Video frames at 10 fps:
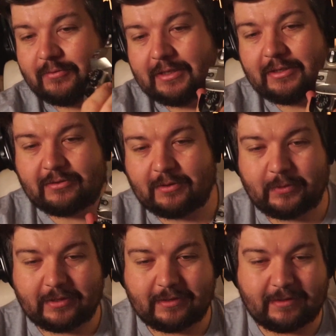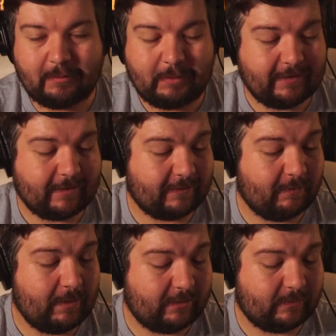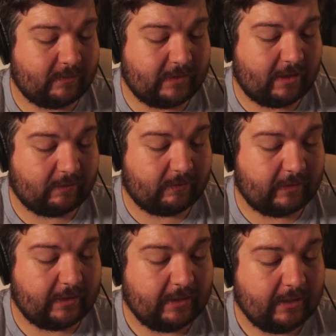teach someone the basics of manual photography.